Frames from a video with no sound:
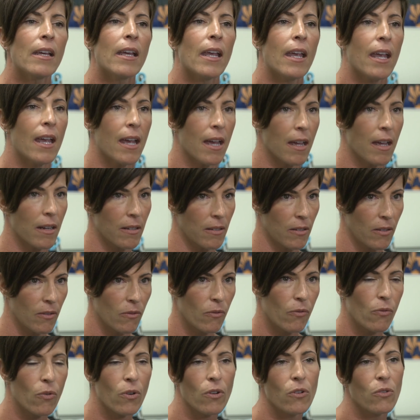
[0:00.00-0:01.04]
and
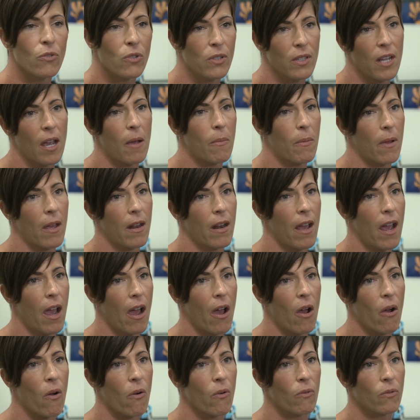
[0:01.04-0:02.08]
for NuStep on
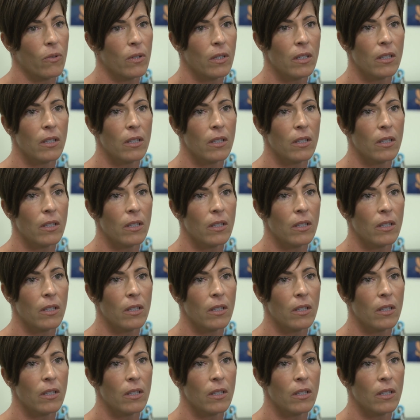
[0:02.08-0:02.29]
how